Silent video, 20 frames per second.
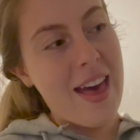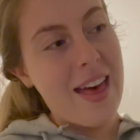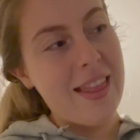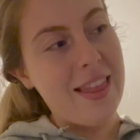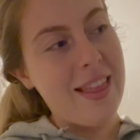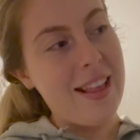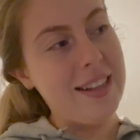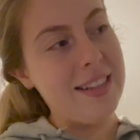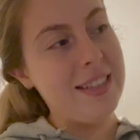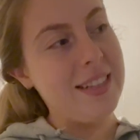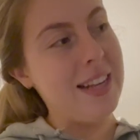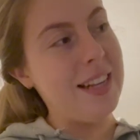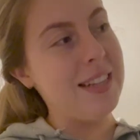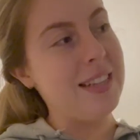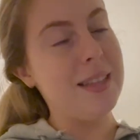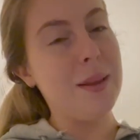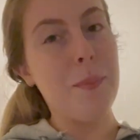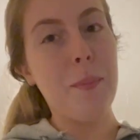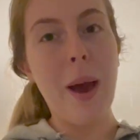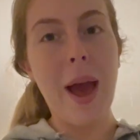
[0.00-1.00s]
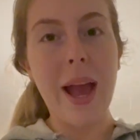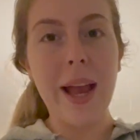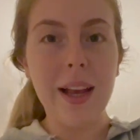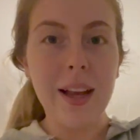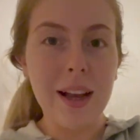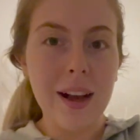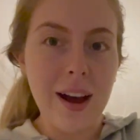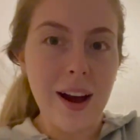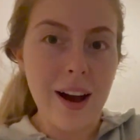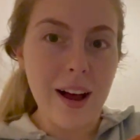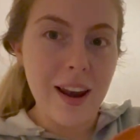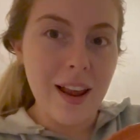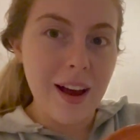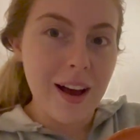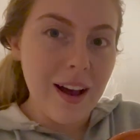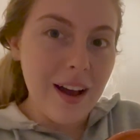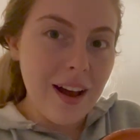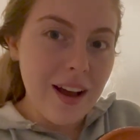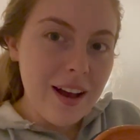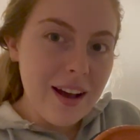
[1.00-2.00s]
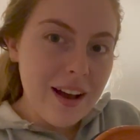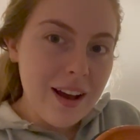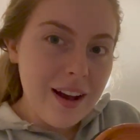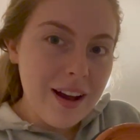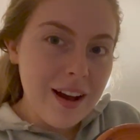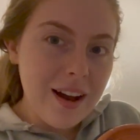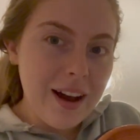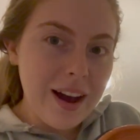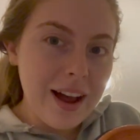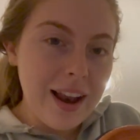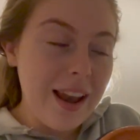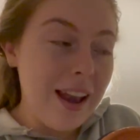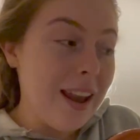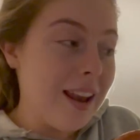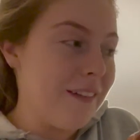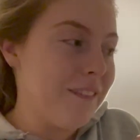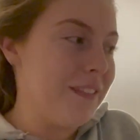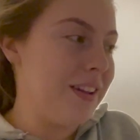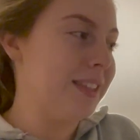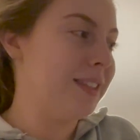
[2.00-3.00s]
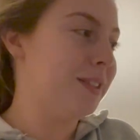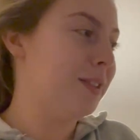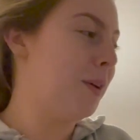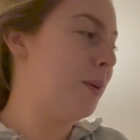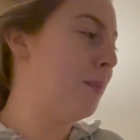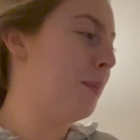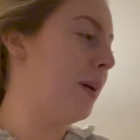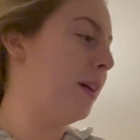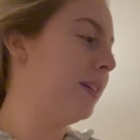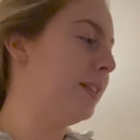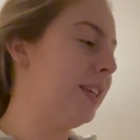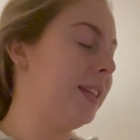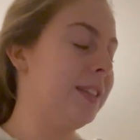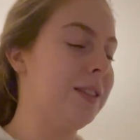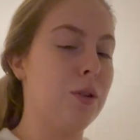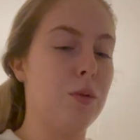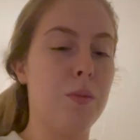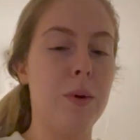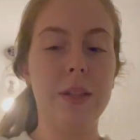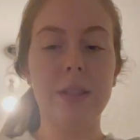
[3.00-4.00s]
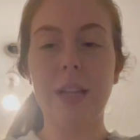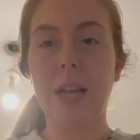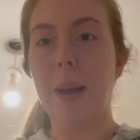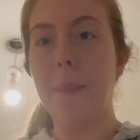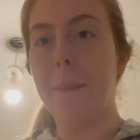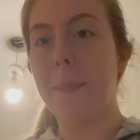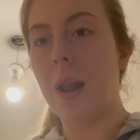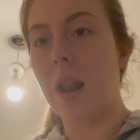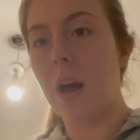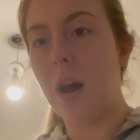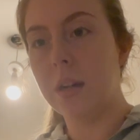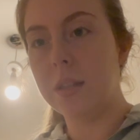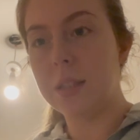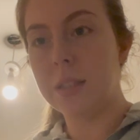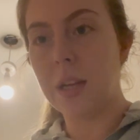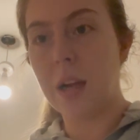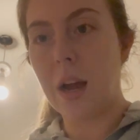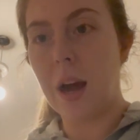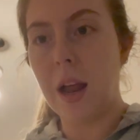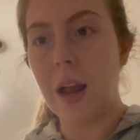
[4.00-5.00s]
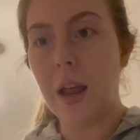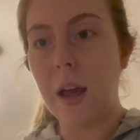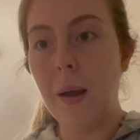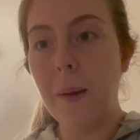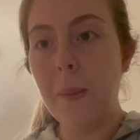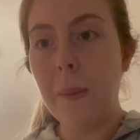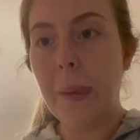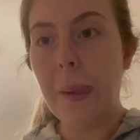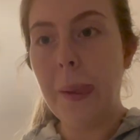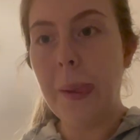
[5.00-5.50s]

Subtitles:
This is the paint color. I love it so much. It's almost like a plaster colour.